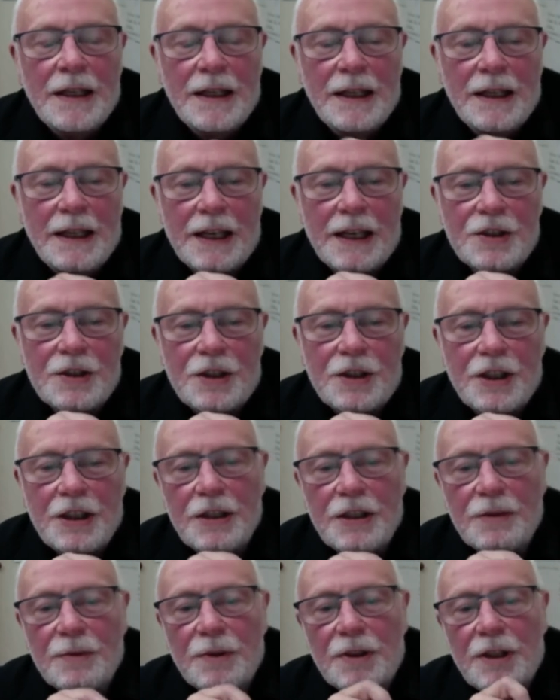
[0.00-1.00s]
He has
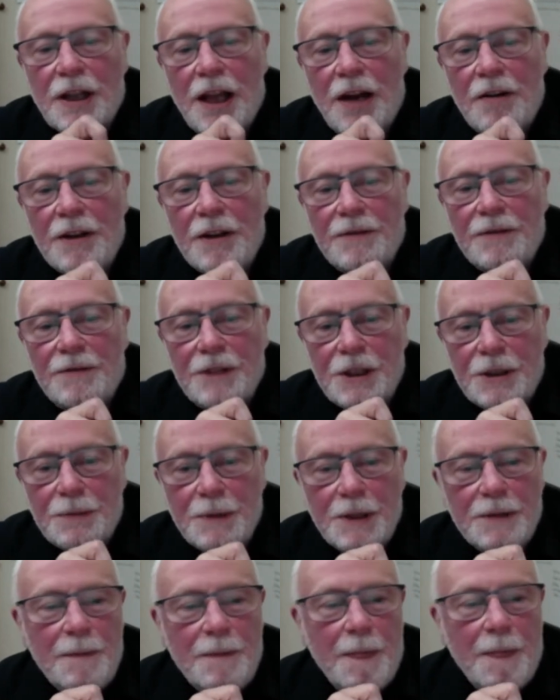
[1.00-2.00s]
teamed with Larry
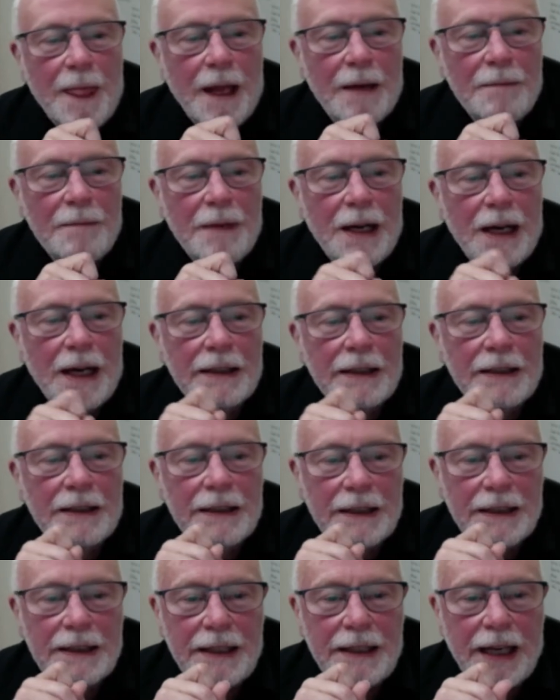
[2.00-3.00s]
Fishman and Martin
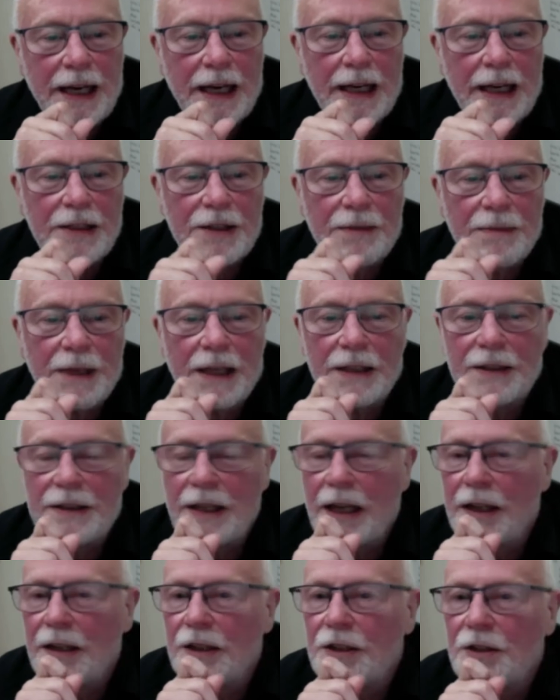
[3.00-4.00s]
Guitars, amongst
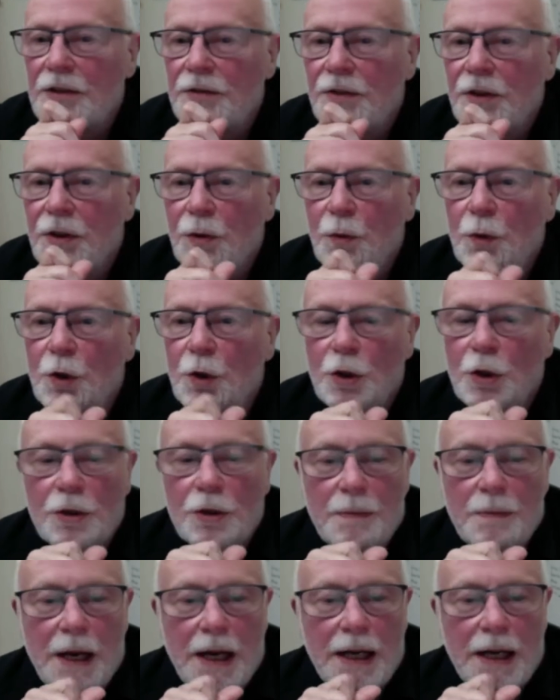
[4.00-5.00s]
others, for the
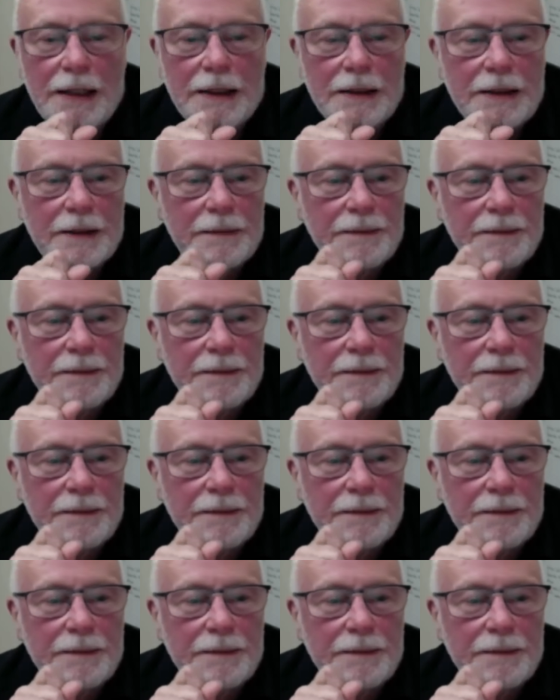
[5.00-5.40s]
world market.